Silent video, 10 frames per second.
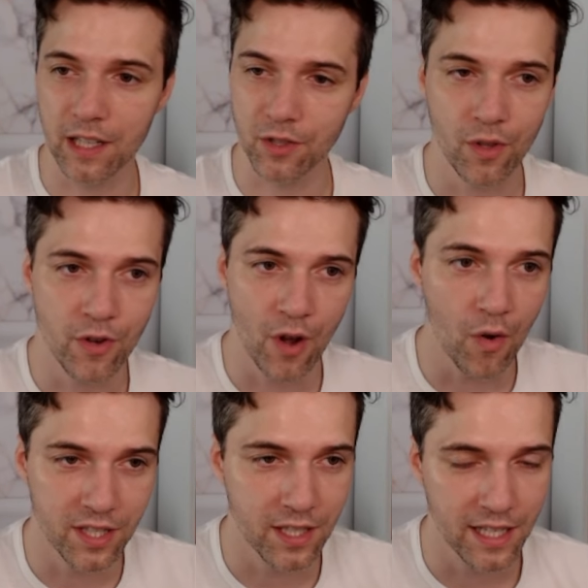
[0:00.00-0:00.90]
you don't know
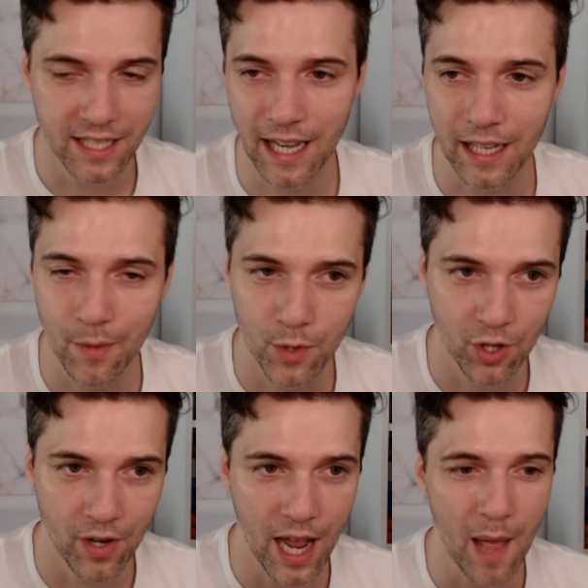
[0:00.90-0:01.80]
exactly what's
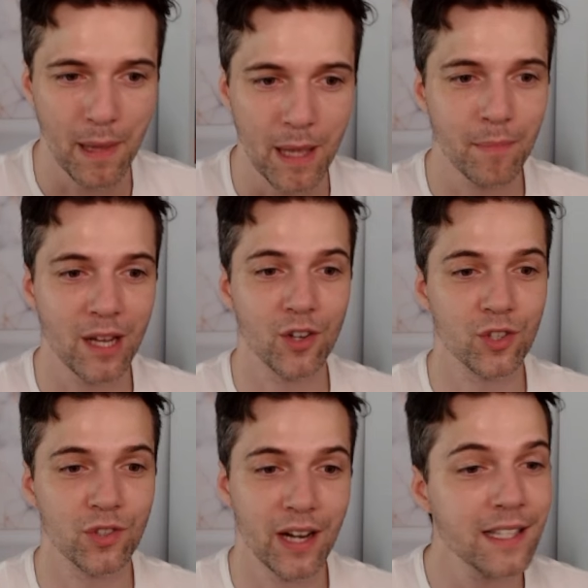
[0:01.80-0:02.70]
going to happen
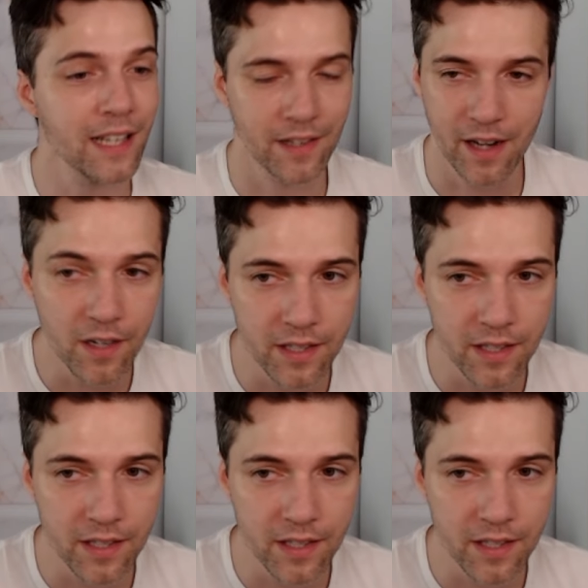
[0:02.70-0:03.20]
because there is an